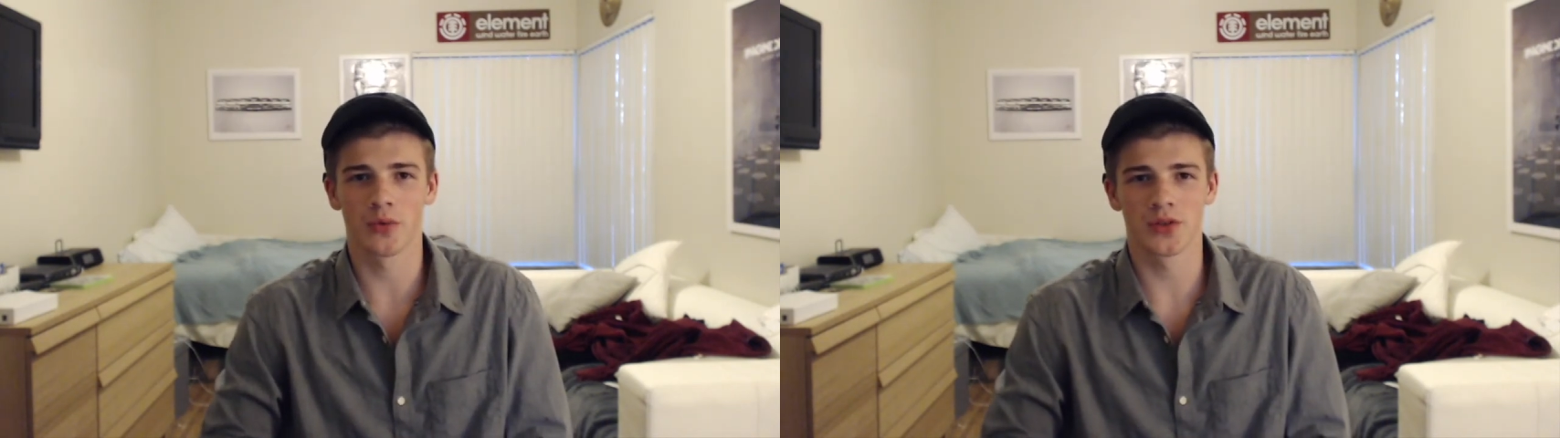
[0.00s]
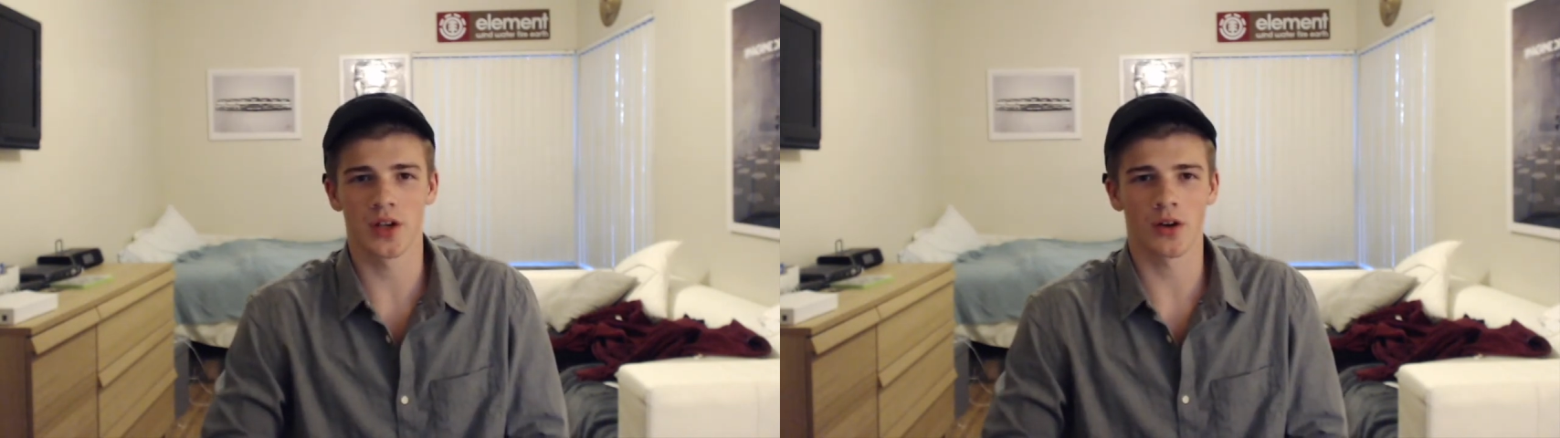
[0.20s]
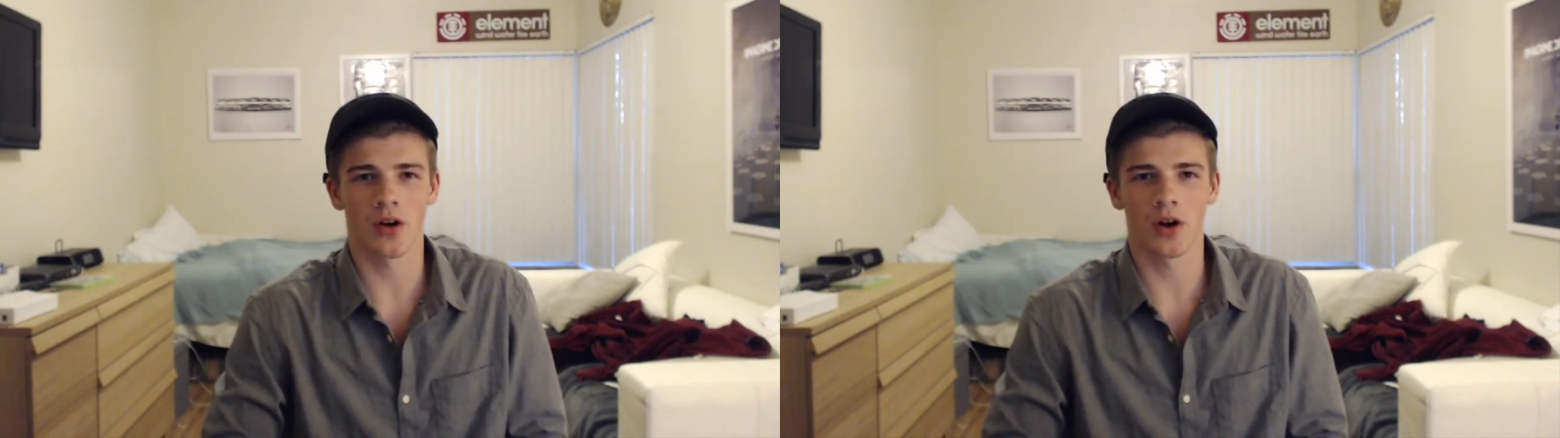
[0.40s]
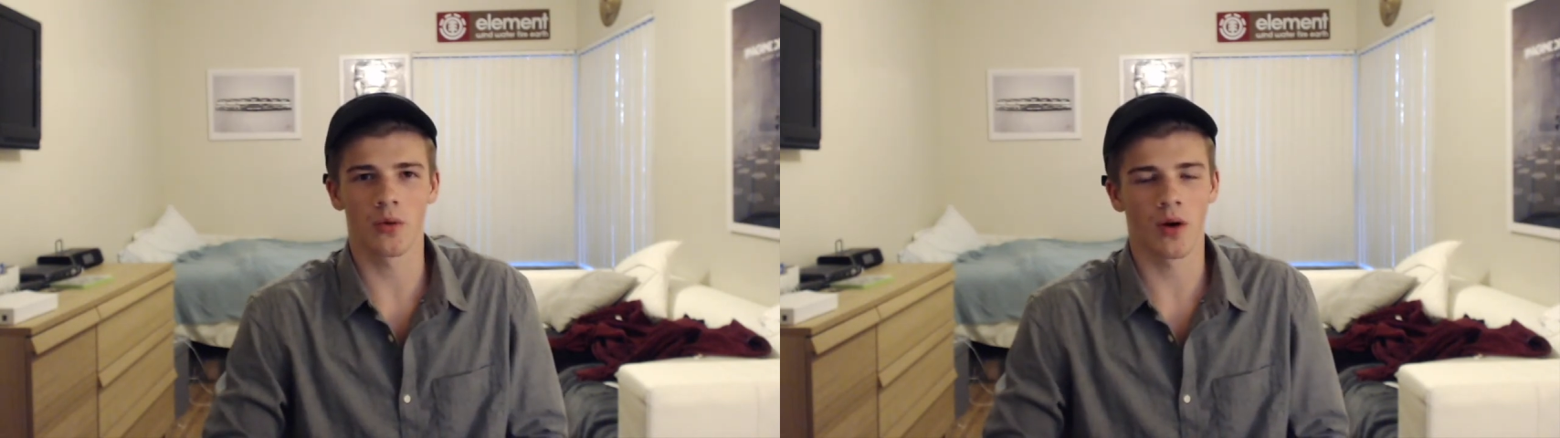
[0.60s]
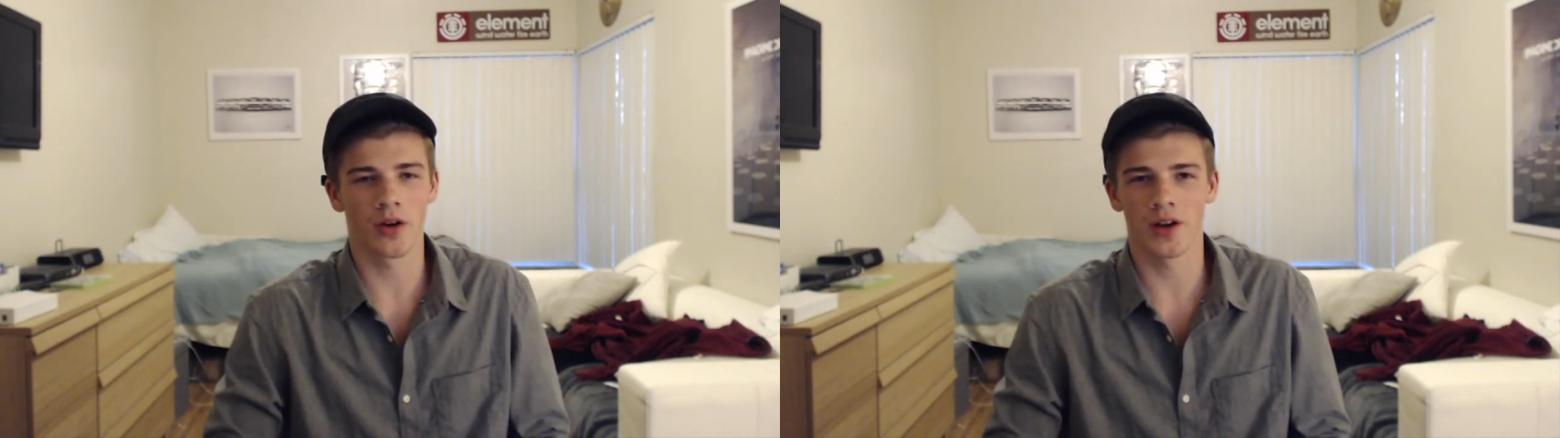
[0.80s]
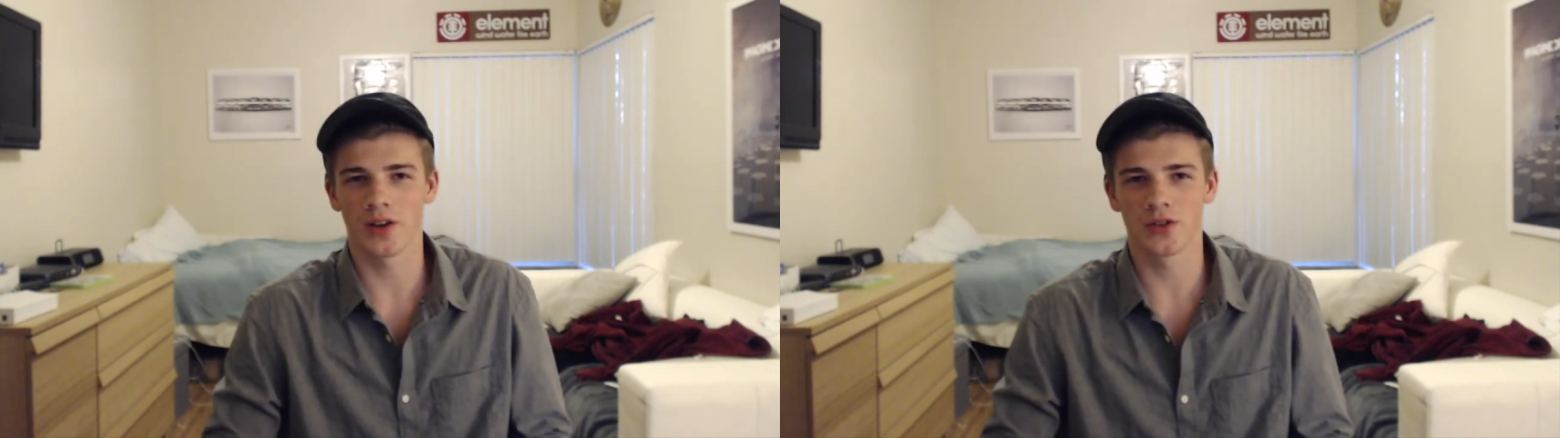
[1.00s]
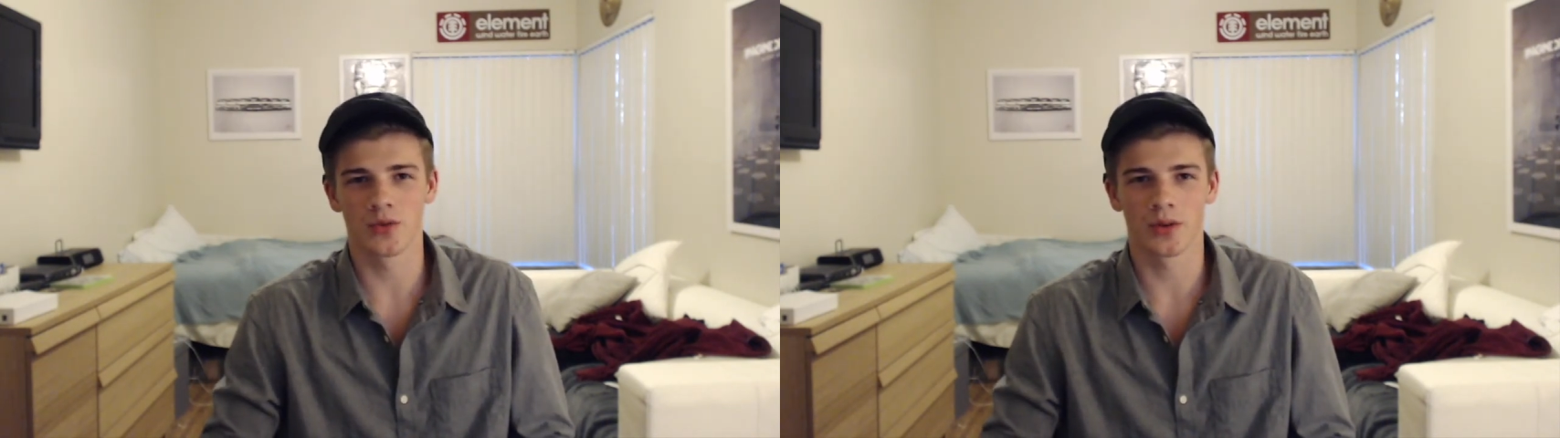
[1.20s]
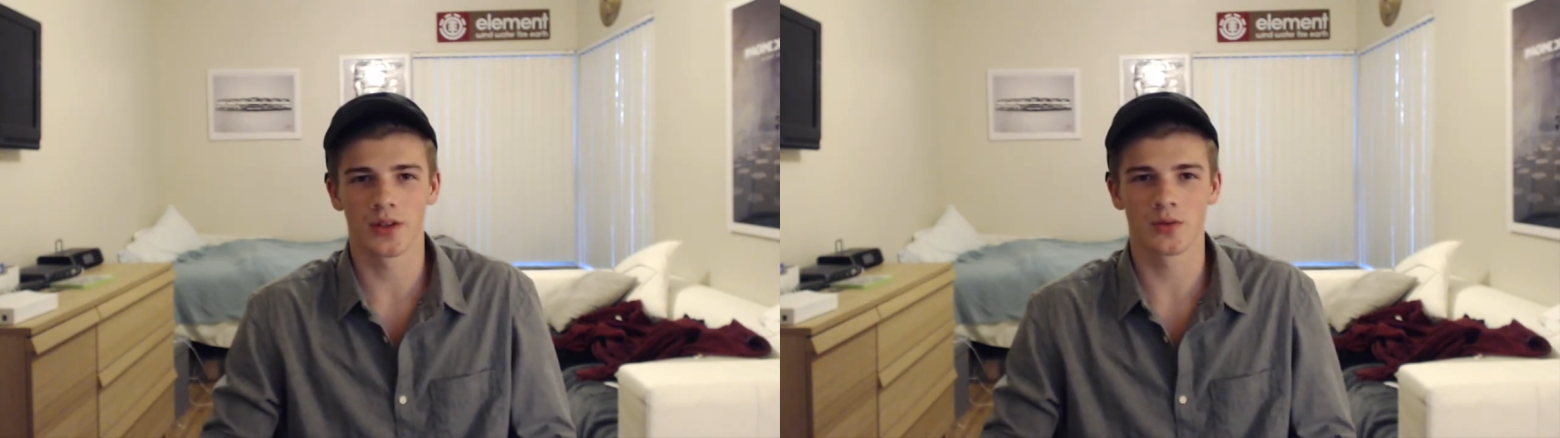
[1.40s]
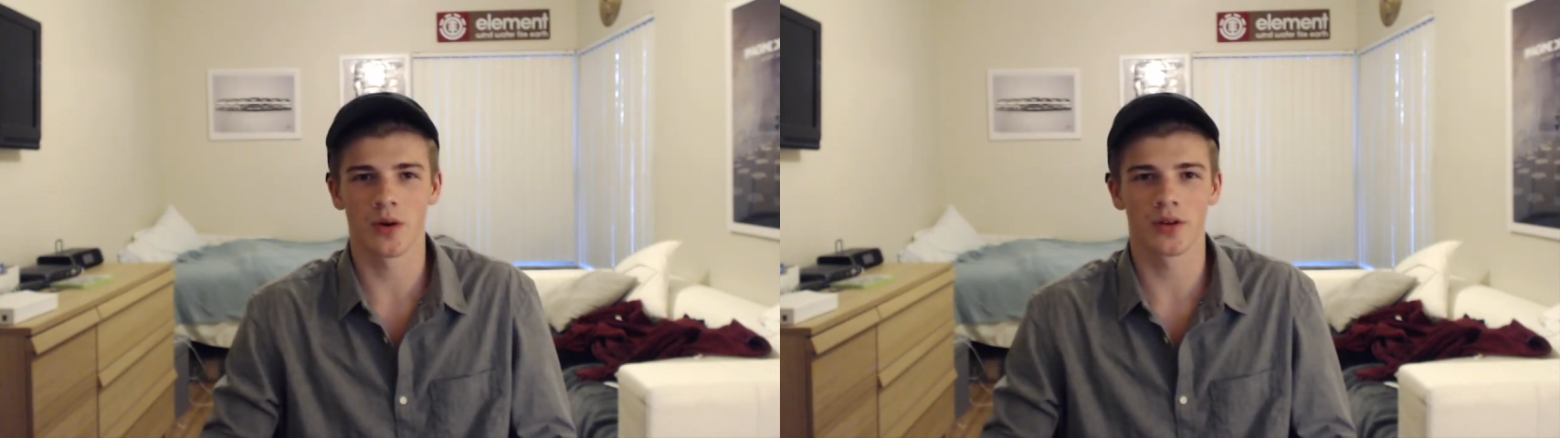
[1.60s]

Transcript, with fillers: and was like, all right, why are you guys doing this?